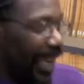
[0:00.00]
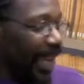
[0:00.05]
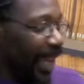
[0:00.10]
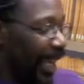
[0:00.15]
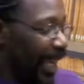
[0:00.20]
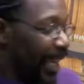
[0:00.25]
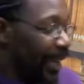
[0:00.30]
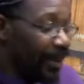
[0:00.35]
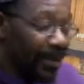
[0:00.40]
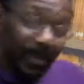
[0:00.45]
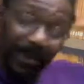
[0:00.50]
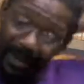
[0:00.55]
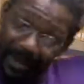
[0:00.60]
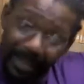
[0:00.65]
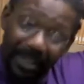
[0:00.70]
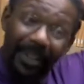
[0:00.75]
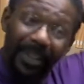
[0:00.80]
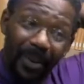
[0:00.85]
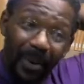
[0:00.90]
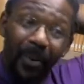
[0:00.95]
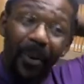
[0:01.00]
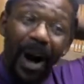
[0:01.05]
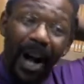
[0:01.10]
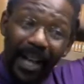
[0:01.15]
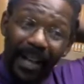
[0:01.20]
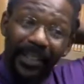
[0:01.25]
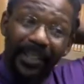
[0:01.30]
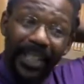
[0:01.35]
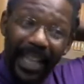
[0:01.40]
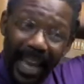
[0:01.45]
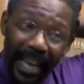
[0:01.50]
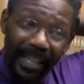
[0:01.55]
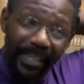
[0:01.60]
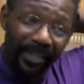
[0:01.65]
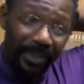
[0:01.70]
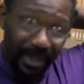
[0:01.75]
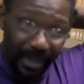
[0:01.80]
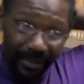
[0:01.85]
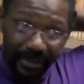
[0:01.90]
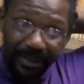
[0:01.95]
it took a while to
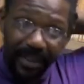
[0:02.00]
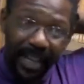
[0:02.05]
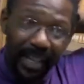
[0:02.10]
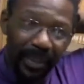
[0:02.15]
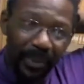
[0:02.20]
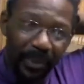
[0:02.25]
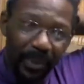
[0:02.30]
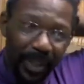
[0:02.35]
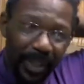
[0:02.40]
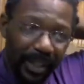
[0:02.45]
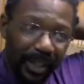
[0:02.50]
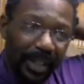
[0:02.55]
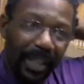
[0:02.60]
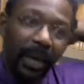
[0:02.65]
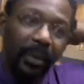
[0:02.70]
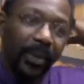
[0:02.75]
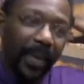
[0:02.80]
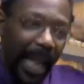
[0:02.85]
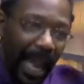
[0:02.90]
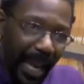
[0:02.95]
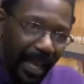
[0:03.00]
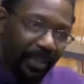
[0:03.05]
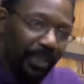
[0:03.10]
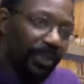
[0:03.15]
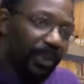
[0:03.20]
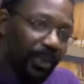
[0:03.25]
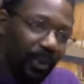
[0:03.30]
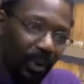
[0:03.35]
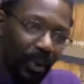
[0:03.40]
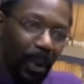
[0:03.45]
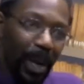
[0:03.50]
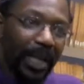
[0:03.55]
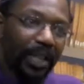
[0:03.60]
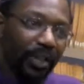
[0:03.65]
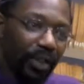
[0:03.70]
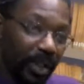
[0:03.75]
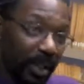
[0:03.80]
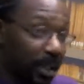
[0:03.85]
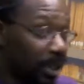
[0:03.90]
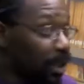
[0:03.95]
actually find one that would answer the
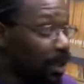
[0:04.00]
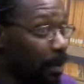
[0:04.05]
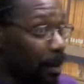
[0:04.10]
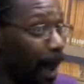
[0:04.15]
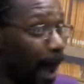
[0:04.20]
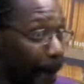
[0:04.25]
question to my